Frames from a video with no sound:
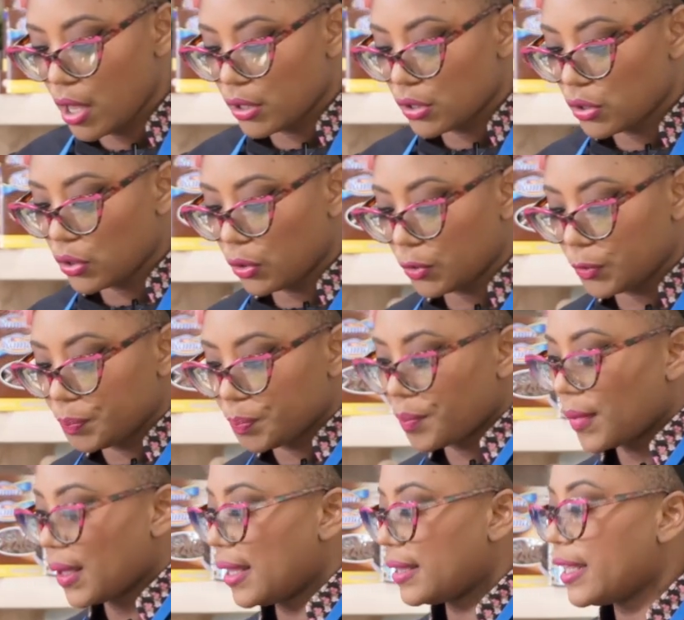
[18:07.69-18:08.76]
So
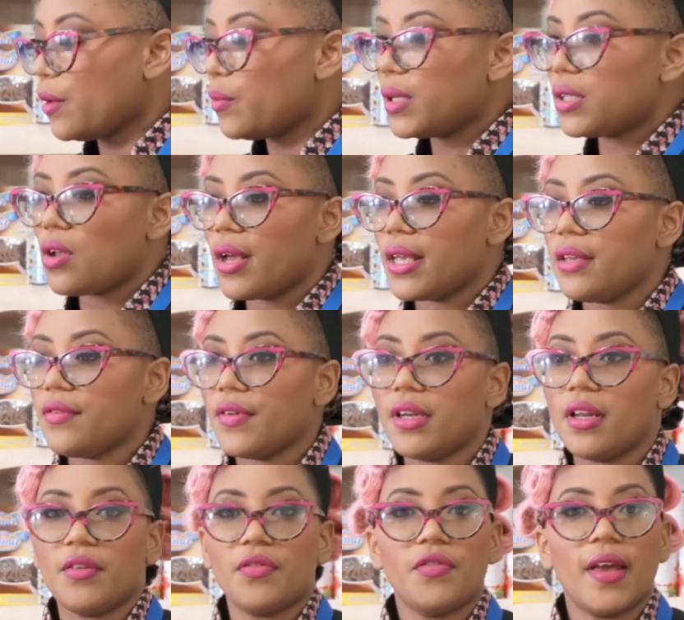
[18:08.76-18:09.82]
they would not even
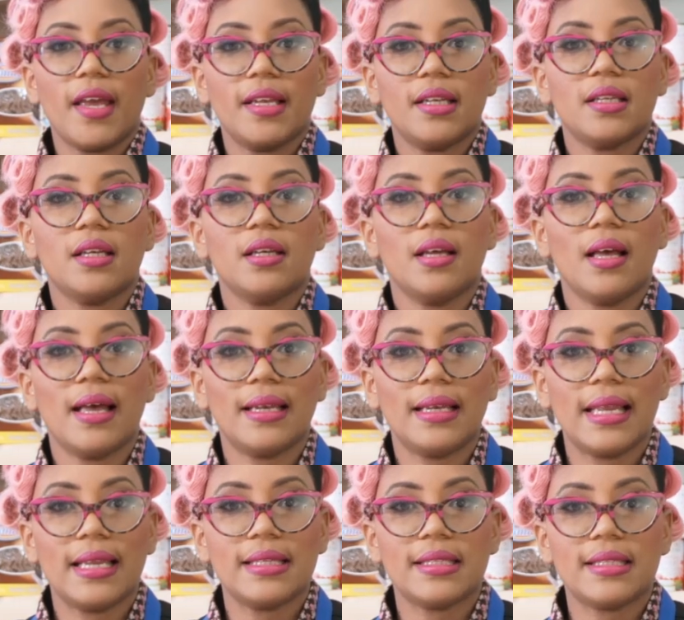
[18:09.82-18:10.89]
offend
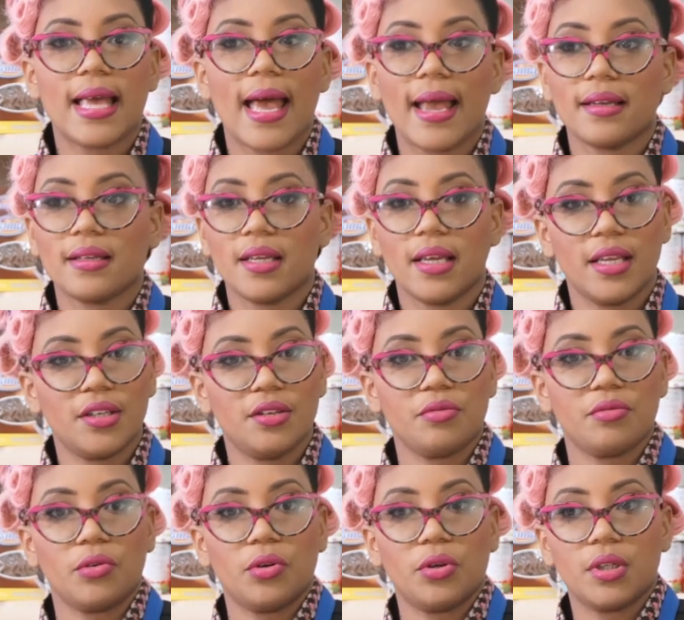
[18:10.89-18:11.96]
an insect in the
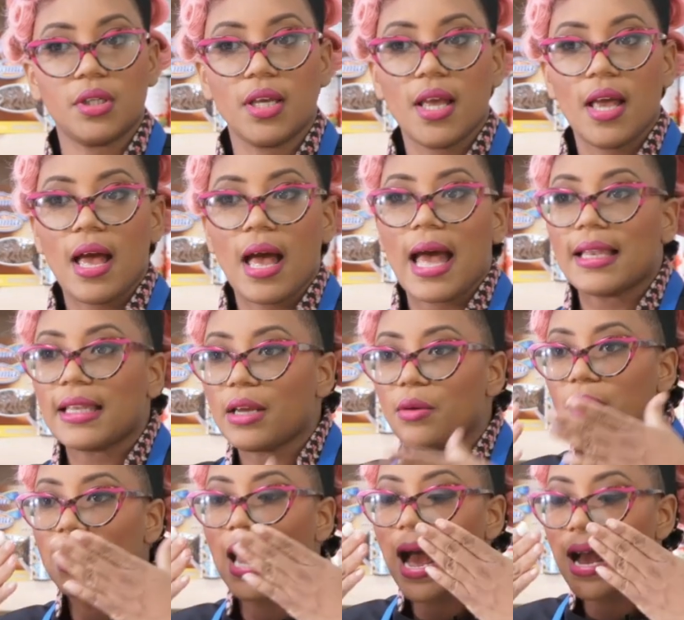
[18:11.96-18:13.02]
road, and they
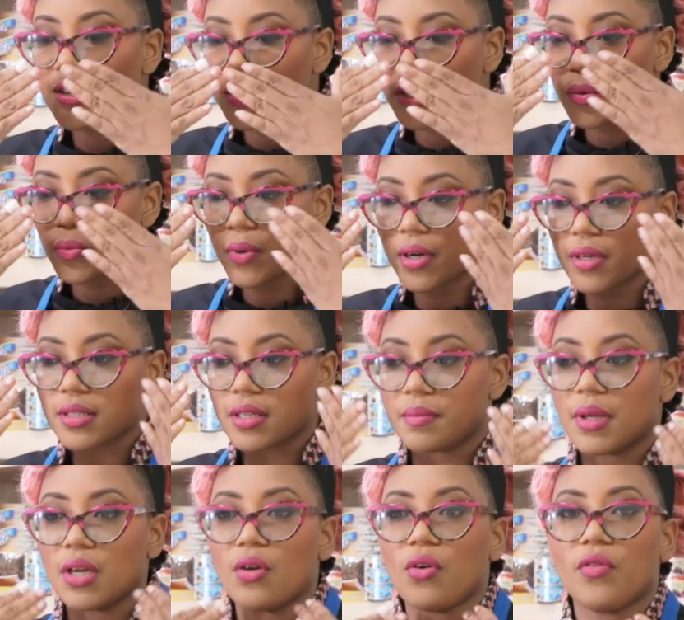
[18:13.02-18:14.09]
would actually wear
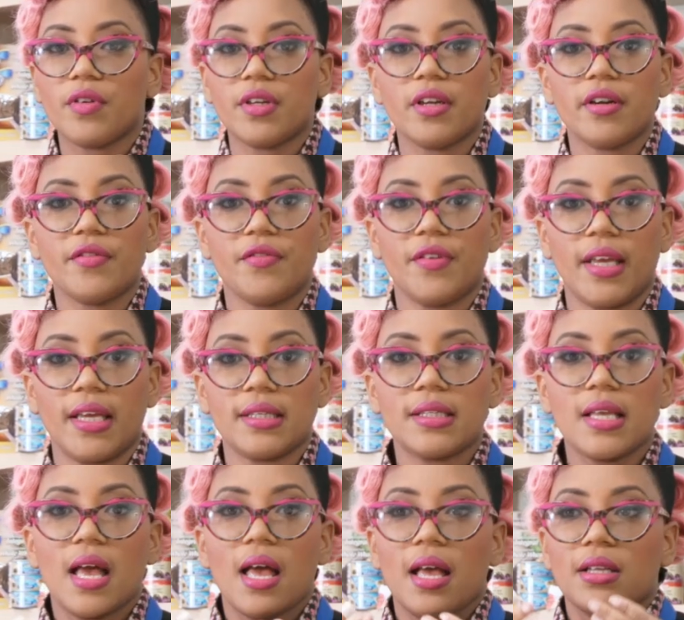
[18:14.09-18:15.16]
something over their face
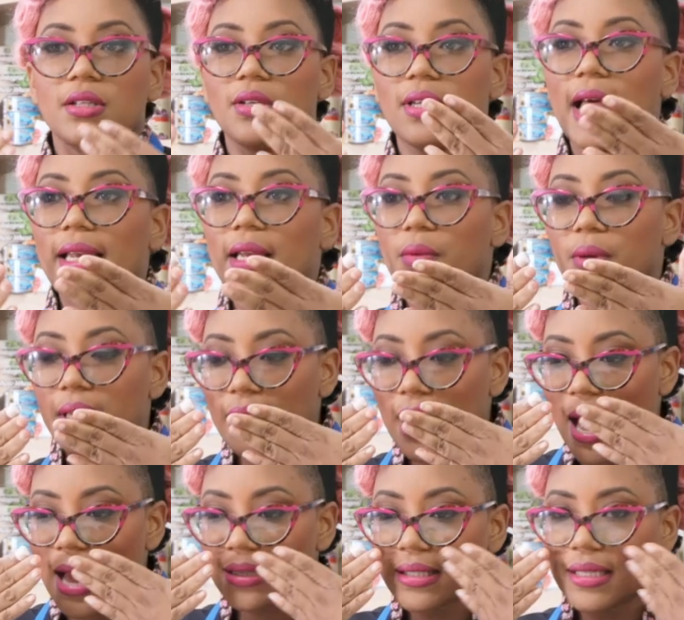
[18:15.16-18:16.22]
so that they wouldn't
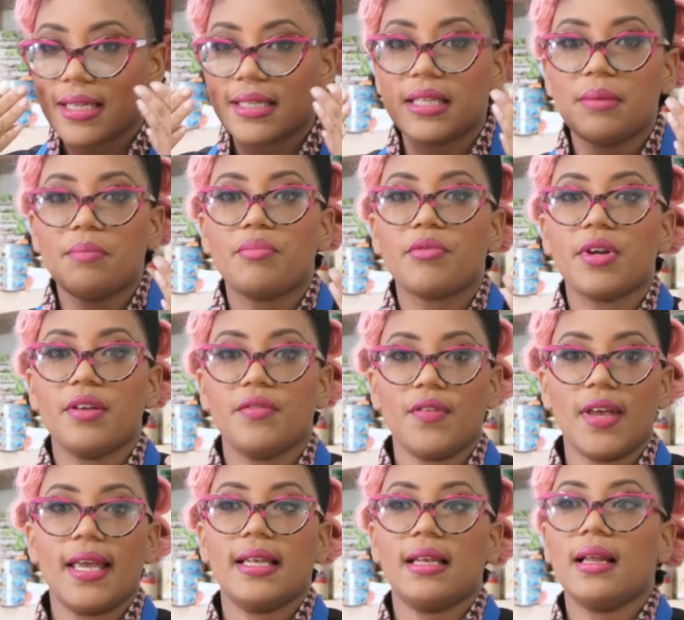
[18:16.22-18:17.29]
accidentally breathe
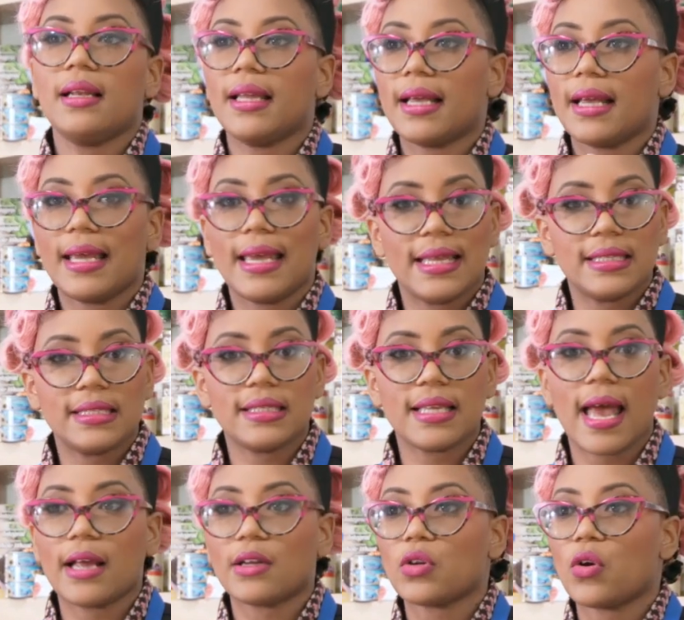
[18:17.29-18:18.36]
in like an
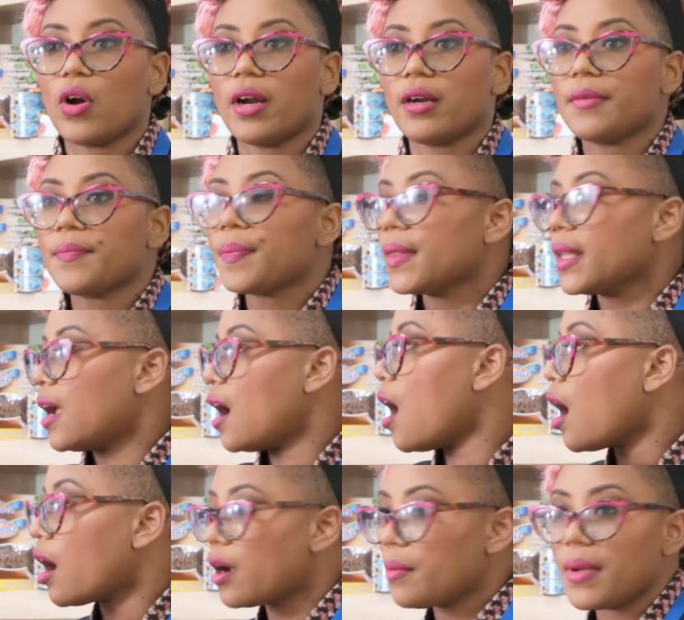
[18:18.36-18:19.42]
insect or
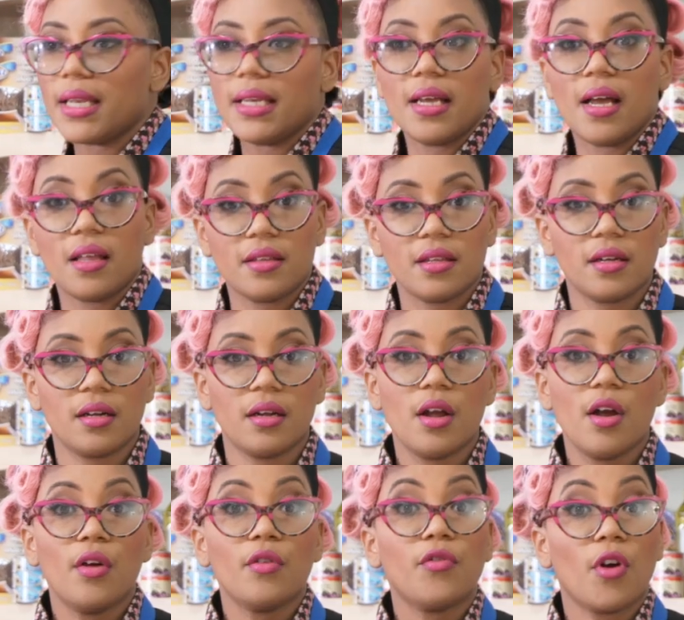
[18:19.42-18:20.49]
harm any other
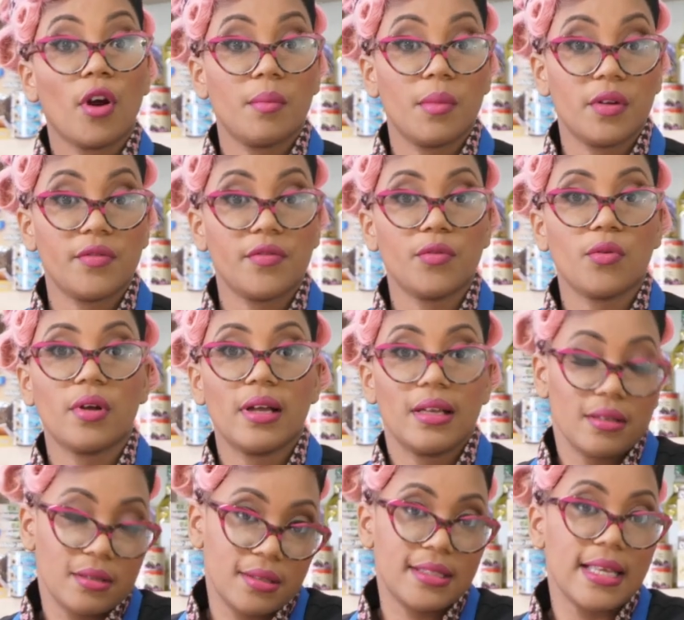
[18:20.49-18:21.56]
form of
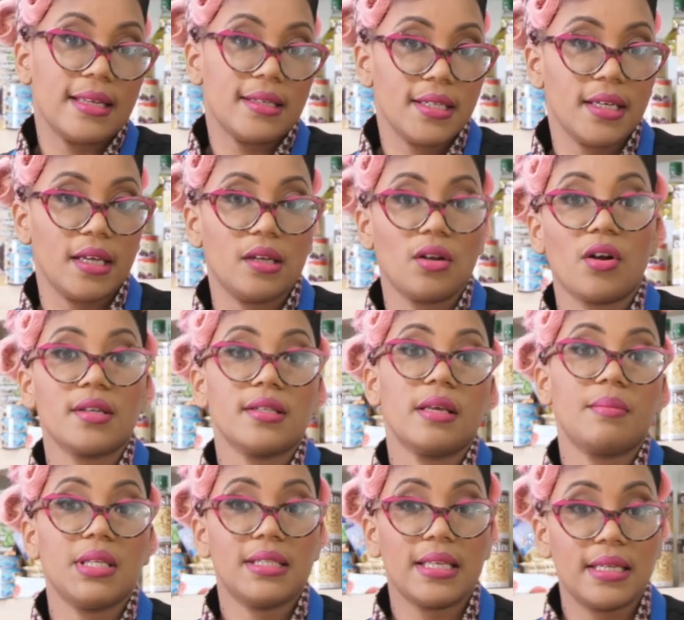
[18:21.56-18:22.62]
sentient or
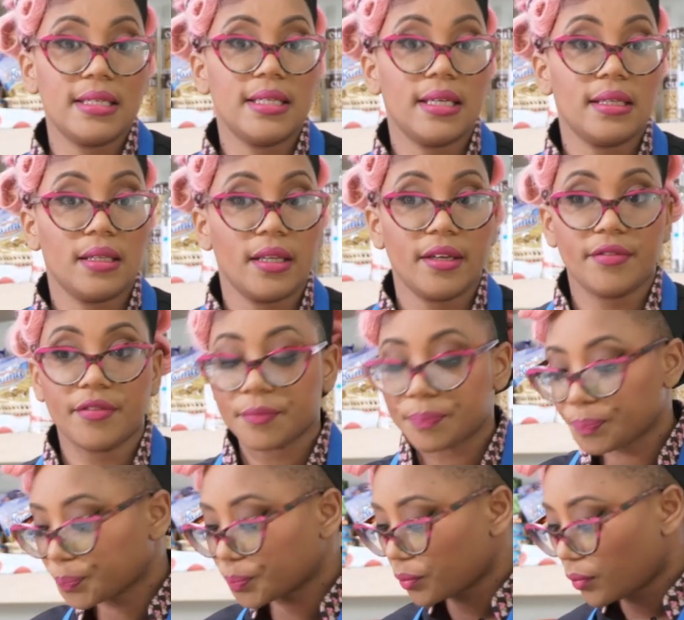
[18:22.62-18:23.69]
semi-sentient life.
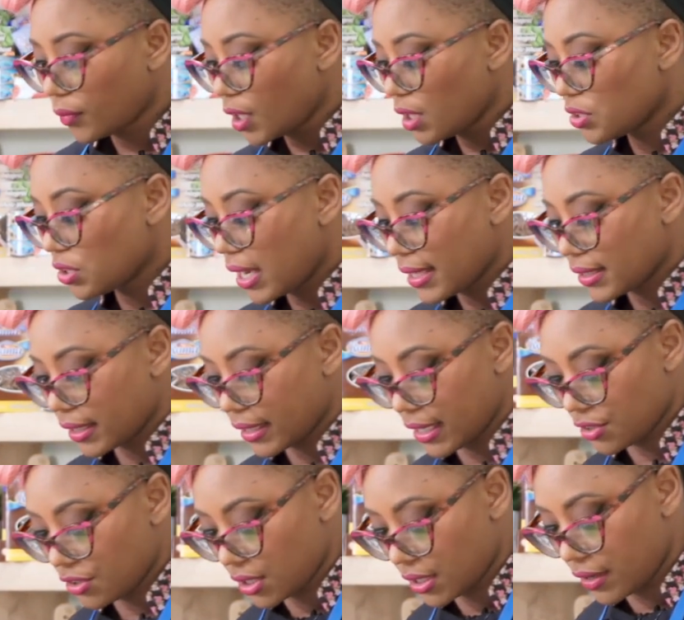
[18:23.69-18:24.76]
So that's an
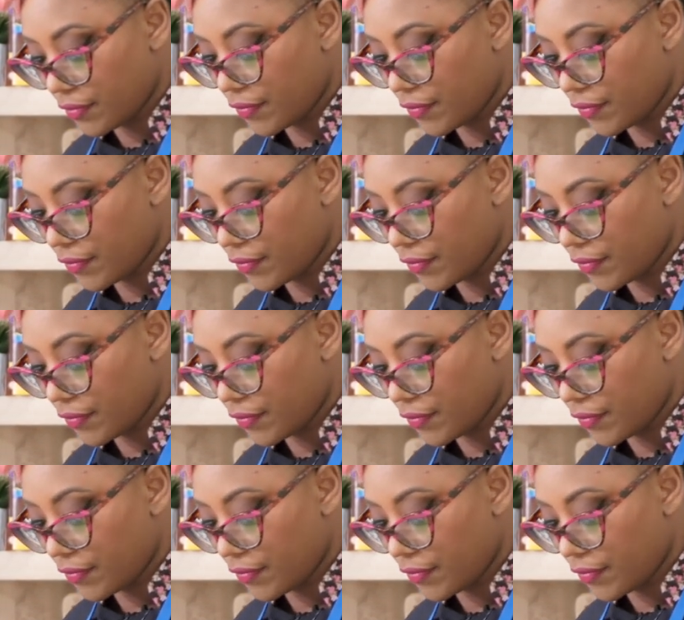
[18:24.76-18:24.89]
interesting